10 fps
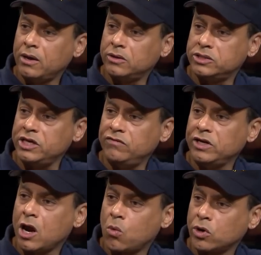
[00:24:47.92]
the T V
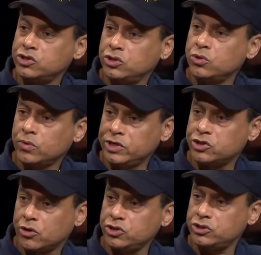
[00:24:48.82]
networks to do
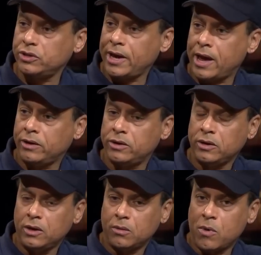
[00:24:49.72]
research, and
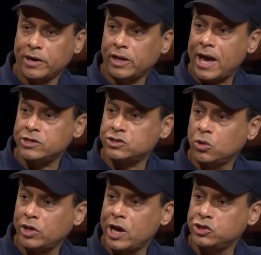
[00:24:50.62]
my last
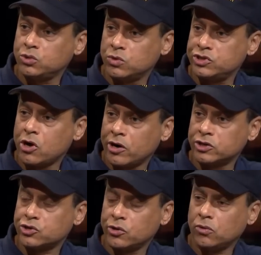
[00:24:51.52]
location was the
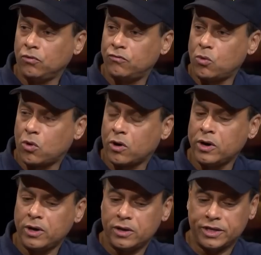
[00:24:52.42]
Arctic Circle for
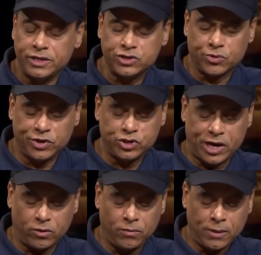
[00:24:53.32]
the History
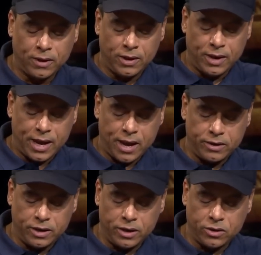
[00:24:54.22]
Channel.
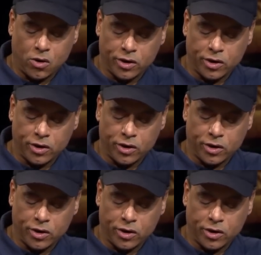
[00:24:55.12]
And in the